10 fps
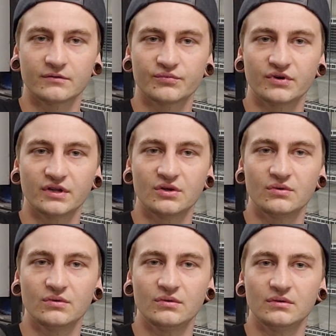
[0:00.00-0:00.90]
Pretty
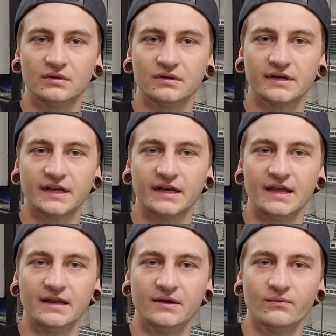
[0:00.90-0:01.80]
cool little
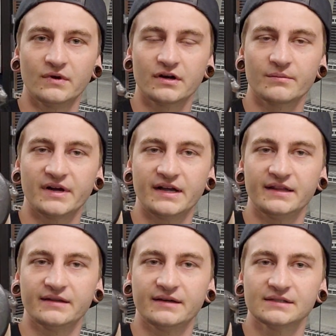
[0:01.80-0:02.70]
Canadian water
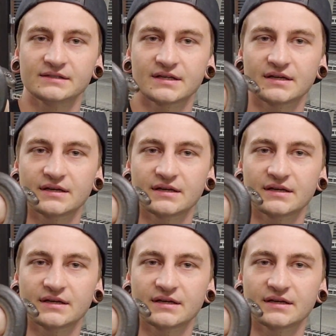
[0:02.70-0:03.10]
pythons.